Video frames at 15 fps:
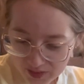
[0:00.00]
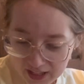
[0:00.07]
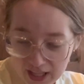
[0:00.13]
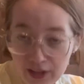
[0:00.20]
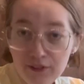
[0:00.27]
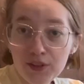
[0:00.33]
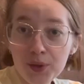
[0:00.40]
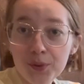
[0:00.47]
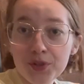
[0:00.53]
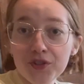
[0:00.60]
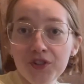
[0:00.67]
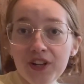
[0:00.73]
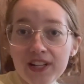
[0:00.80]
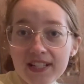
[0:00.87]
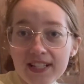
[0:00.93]
even though it was a
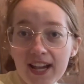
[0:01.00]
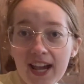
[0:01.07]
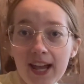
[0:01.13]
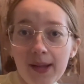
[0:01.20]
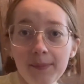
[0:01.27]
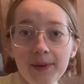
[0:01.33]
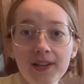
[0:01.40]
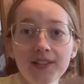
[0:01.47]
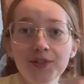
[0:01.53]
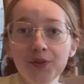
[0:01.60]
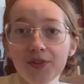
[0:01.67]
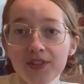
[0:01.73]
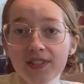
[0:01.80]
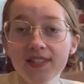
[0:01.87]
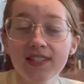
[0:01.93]
great time, as you
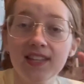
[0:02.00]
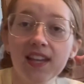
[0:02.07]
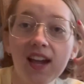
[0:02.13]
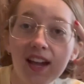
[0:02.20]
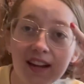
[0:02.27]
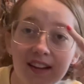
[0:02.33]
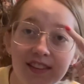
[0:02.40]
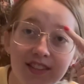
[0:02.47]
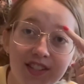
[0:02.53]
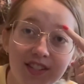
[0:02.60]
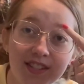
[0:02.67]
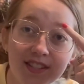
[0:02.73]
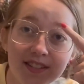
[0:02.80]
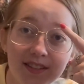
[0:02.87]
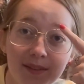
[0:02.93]
can see, I got
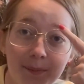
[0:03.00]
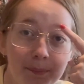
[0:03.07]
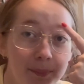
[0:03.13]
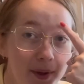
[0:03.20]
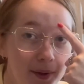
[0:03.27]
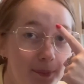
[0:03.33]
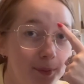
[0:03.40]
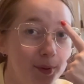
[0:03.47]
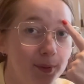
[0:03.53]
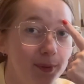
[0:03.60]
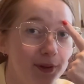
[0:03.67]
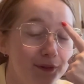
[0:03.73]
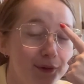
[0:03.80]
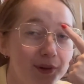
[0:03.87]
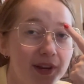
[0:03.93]
this bump on my
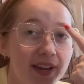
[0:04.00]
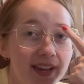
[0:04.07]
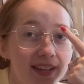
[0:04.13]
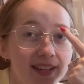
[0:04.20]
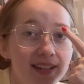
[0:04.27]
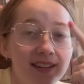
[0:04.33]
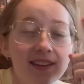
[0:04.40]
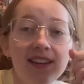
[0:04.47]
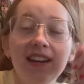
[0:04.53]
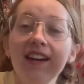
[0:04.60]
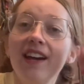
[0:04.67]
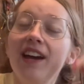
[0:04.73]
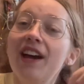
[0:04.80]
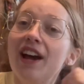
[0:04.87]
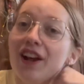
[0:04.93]
forehead
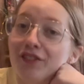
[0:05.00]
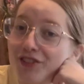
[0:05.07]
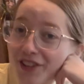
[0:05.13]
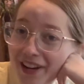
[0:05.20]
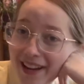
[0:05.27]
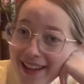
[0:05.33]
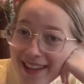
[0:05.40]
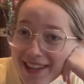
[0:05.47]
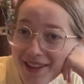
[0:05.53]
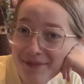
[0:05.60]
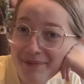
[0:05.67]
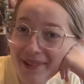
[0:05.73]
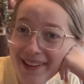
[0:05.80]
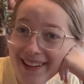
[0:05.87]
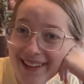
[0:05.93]
after I hit
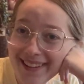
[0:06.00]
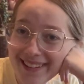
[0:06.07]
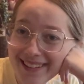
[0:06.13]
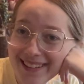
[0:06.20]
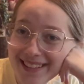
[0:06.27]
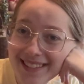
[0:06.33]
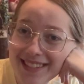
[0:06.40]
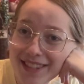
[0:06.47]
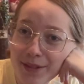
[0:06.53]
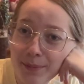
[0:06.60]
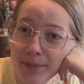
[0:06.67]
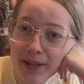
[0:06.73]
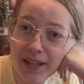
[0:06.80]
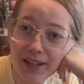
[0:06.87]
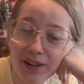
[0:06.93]
my head against the
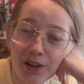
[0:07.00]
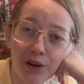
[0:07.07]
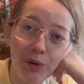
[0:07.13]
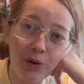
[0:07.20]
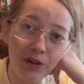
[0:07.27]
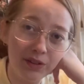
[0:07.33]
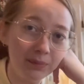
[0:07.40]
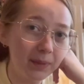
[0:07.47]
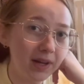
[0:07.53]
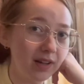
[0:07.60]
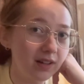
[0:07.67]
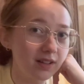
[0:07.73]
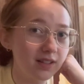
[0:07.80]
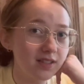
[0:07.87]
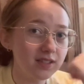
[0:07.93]
mirror on my
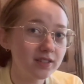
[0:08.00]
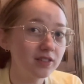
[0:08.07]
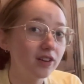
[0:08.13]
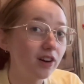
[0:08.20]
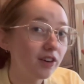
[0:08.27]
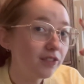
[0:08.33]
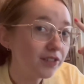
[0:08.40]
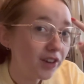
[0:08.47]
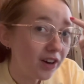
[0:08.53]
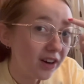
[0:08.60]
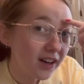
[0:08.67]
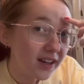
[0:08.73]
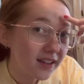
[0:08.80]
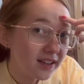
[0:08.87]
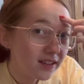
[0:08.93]
aunt's golf
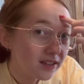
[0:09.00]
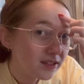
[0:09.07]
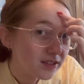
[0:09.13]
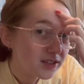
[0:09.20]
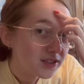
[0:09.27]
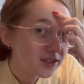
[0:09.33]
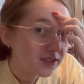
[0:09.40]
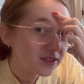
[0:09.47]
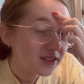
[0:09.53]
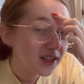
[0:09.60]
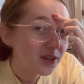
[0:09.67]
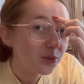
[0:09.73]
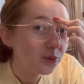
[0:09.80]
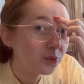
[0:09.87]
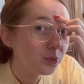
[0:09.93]
cart. It looks like
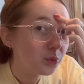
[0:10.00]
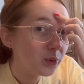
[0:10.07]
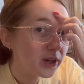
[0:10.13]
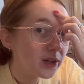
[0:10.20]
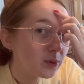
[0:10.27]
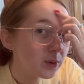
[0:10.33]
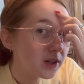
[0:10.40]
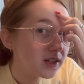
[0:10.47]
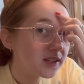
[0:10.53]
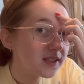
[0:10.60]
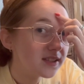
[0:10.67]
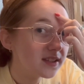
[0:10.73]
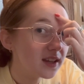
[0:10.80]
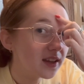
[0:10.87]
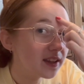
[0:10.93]
way worse
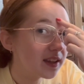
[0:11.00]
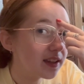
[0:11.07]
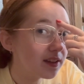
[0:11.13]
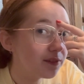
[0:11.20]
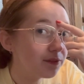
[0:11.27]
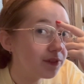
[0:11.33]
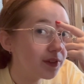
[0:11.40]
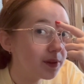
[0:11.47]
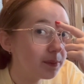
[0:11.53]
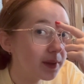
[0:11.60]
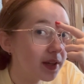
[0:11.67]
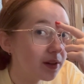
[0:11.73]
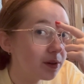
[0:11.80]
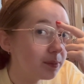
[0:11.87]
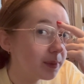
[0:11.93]
now that I'm
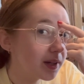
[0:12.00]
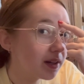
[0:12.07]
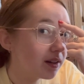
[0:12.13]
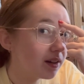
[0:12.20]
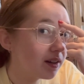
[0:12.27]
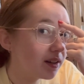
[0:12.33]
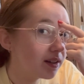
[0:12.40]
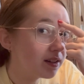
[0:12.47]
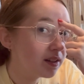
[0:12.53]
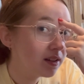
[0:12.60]
filming. Oh my god,